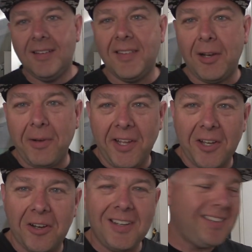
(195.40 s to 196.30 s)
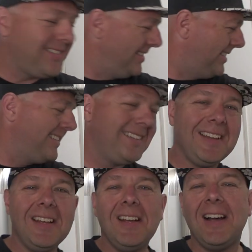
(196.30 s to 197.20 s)
There we go.
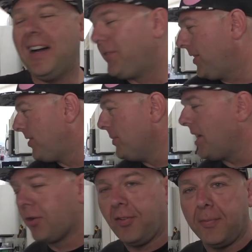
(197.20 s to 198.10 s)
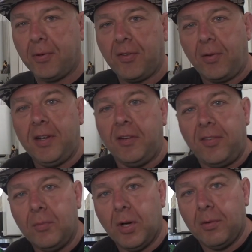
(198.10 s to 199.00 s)
I've got some lateral supports around here
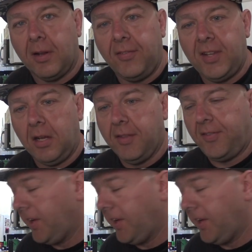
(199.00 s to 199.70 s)
somewhere we're gonna stick on this